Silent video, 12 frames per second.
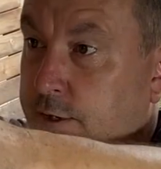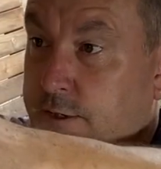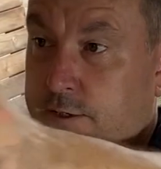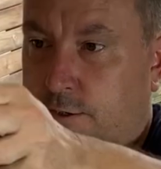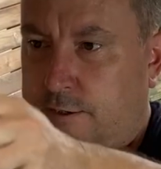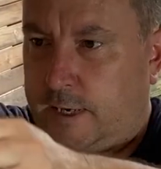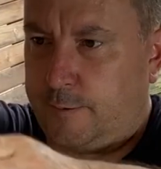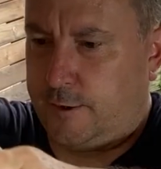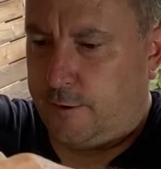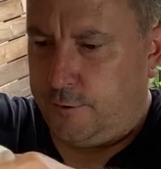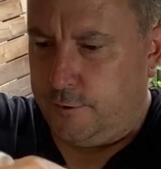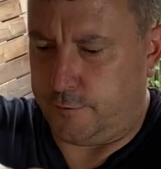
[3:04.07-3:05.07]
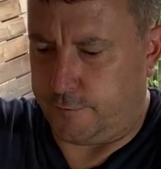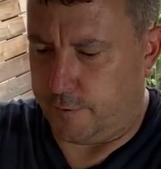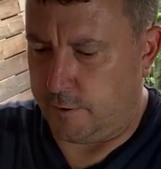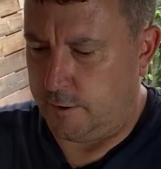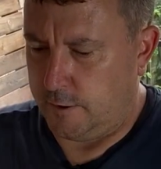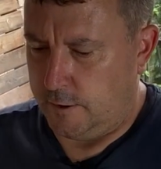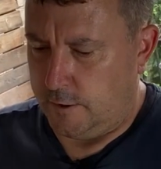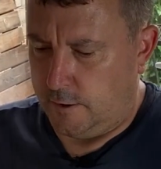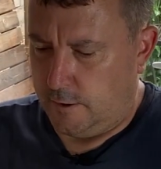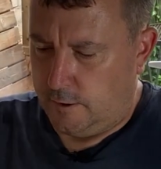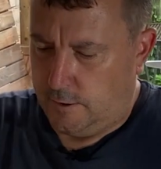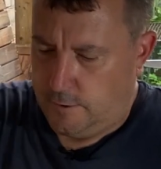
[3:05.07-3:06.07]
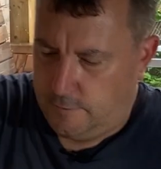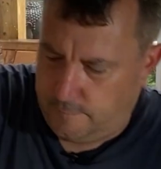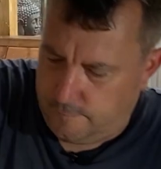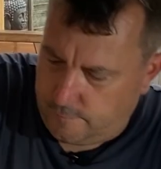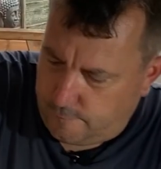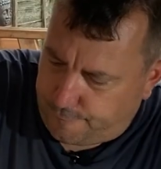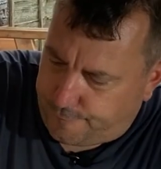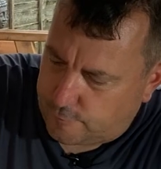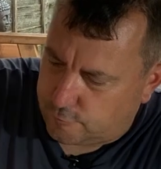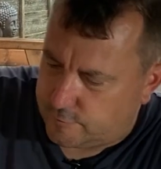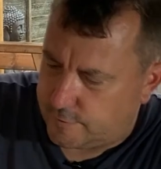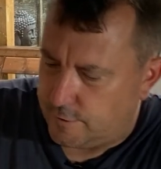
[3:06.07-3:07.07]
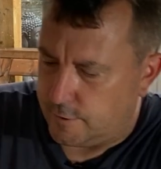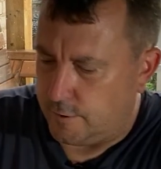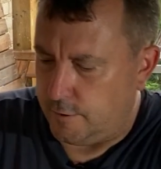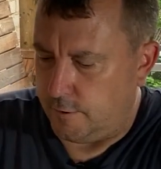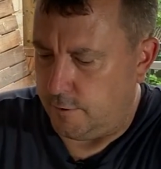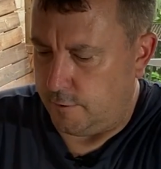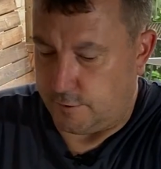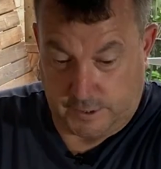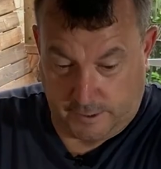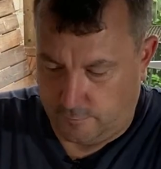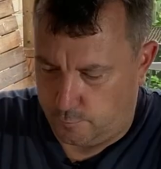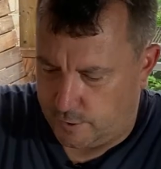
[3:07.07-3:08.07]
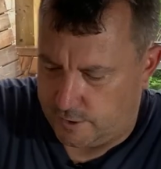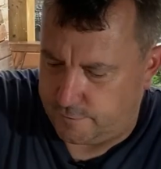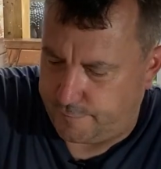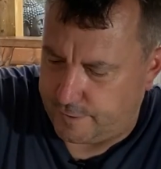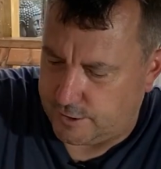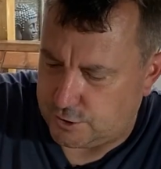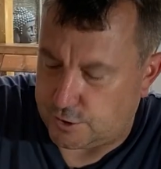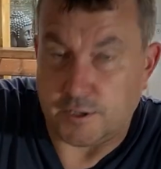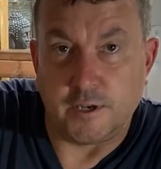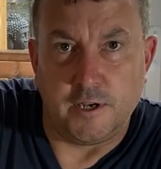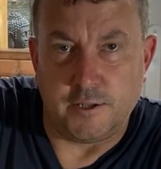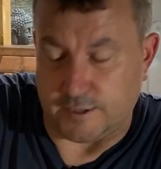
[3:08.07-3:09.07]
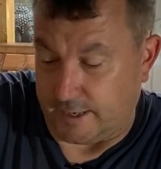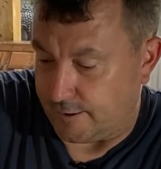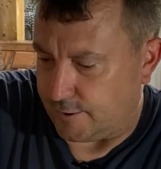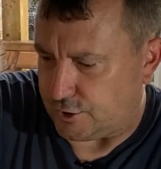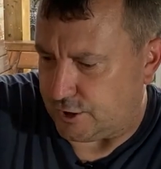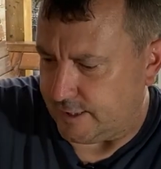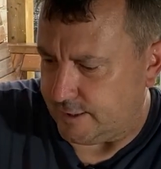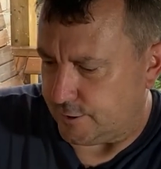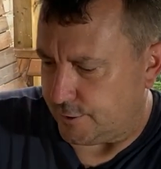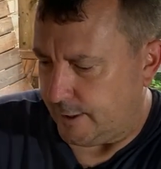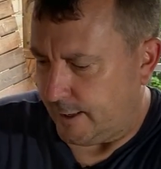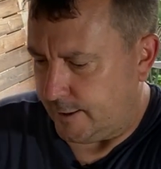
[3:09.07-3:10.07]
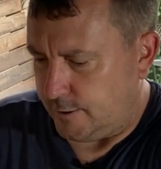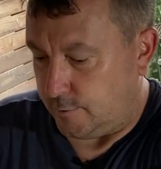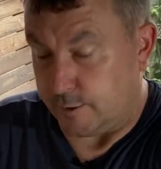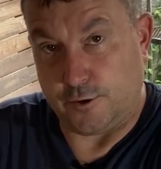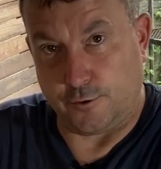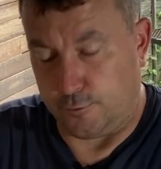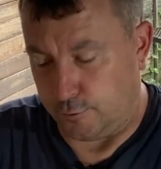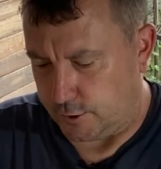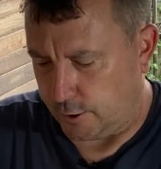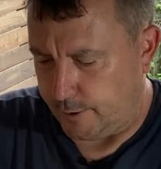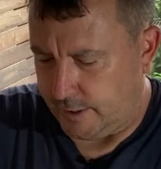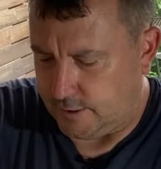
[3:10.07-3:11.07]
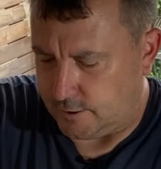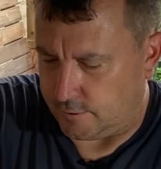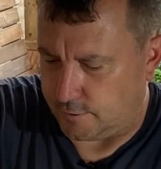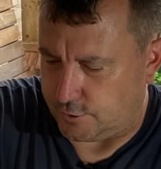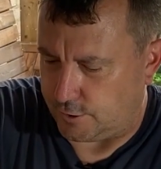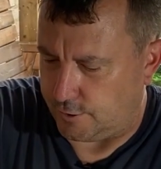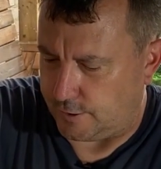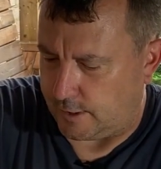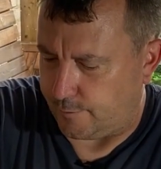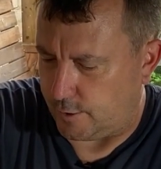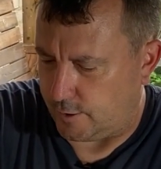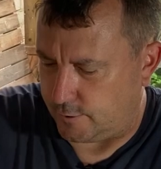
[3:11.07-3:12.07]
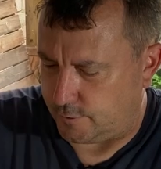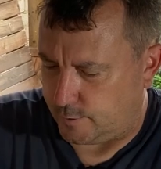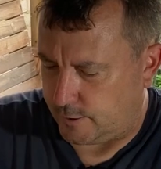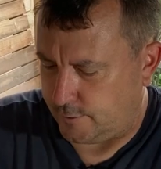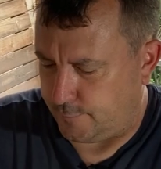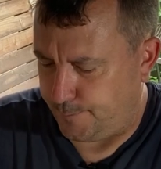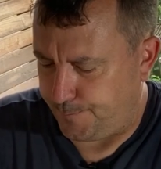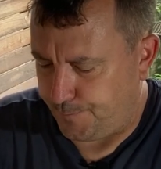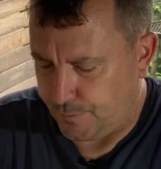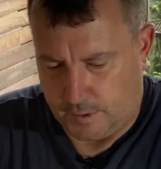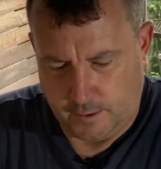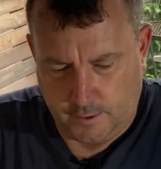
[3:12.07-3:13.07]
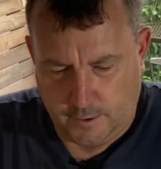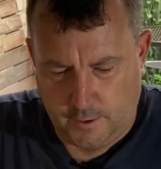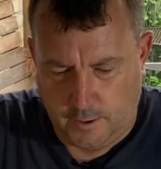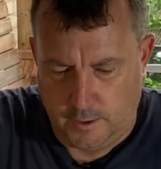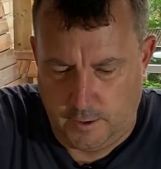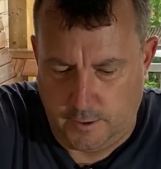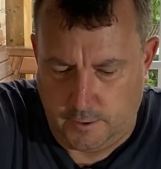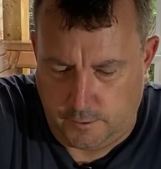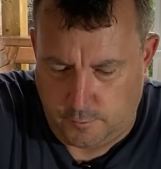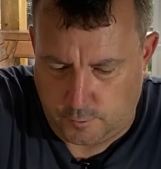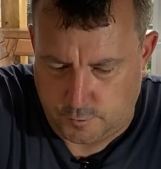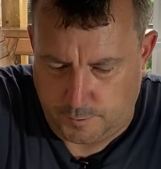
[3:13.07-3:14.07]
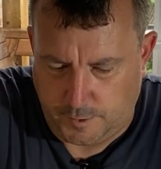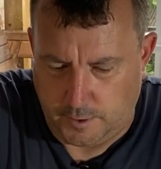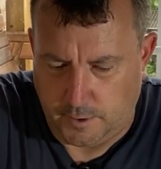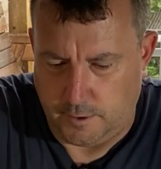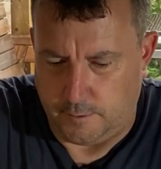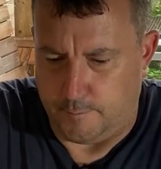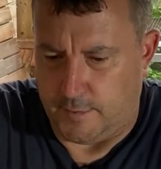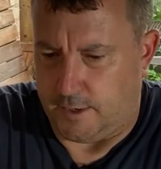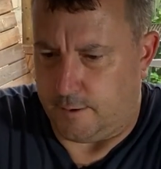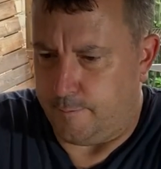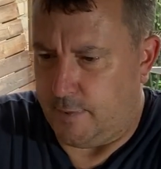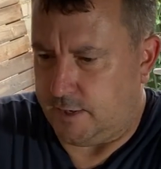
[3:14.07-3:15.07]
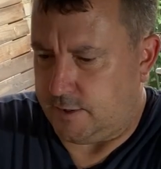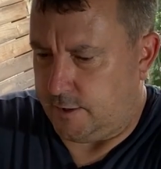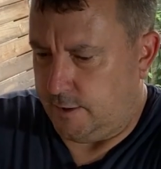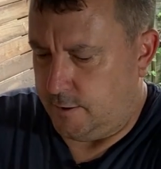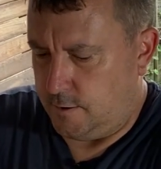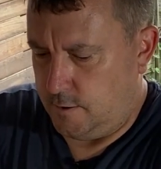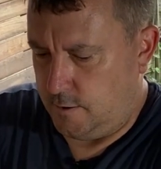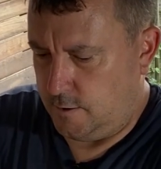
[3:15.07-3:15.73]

This is the same thing I use for filtering the serum when it's finished, to get the cheese at the end, which I also eat. I'll show you that part as well. You watch me make a mess here.